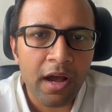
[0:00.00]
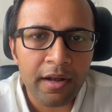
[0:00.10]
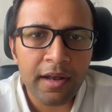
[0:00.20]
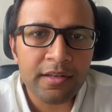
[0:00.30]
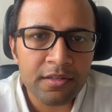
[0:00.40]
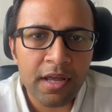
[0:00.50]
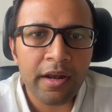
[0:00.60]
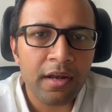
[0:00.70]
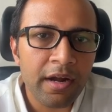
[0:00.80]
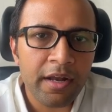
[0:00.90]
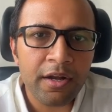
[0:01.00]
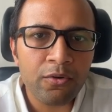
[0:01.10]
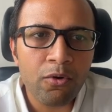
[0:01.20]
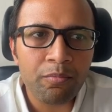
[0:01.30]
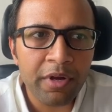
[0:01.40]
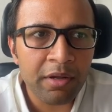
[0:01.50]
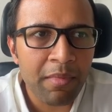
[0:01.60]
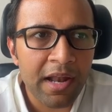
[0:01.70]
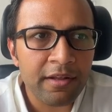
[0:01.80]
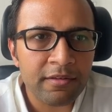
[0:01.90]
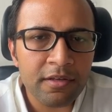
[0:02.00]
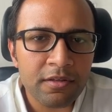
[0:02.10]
unless they are relating to opening balances,